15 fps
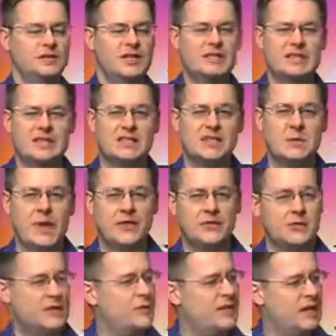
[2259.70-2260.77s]
Jesus has
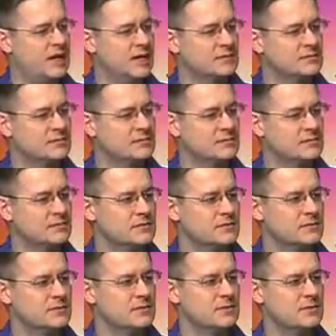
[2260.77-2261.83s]
been through the beating.
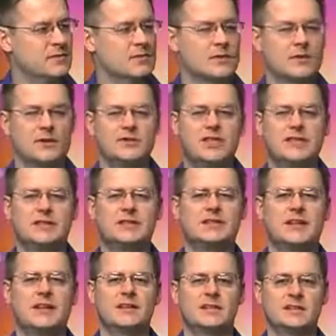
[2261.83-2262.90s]

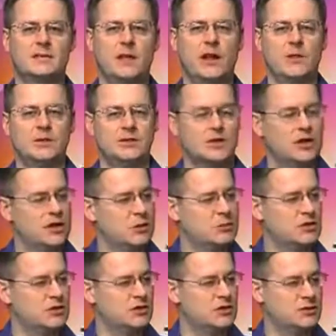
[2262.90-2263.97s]
Jesus tells his followers he's going
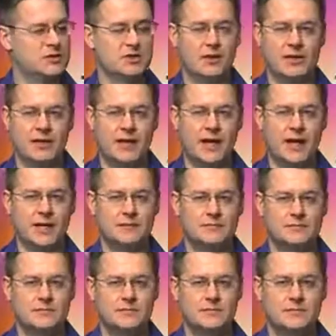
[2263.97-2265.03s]
up to Jerusalem, he's going to die.
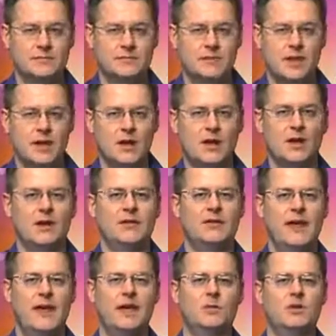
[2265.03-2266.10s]

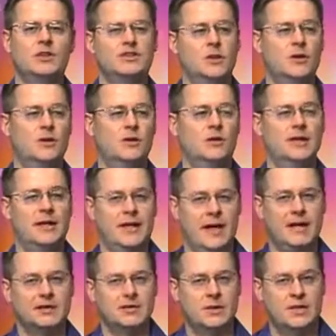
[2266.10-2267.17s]
Then we're told
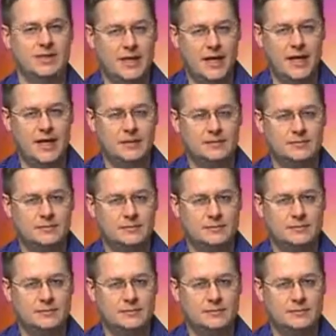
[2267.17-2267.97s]
he actually died.